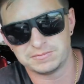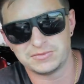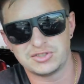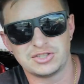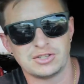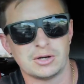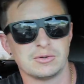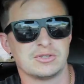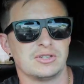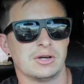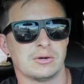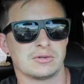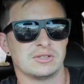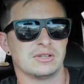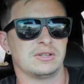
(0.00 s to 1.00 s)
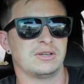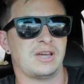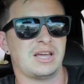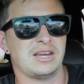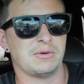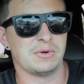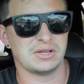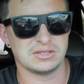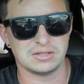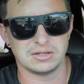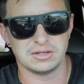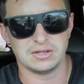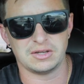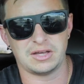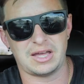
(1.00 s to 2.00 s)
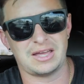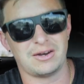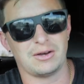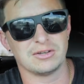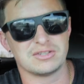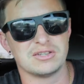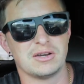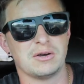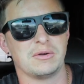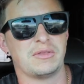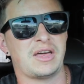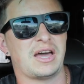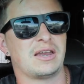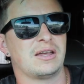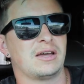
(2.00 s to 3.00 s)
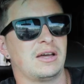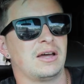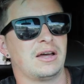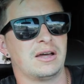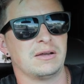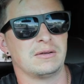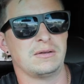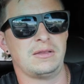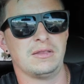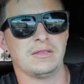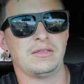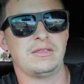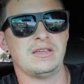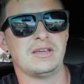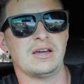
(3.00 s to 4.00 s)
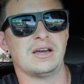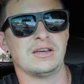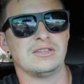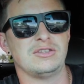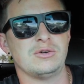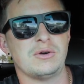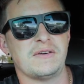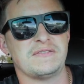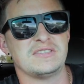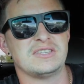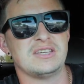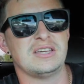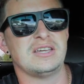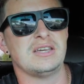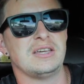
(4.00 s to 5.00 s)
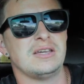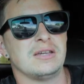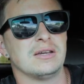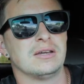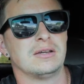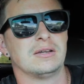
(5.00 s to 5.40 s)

So stoked. Anyways, and also that the UFC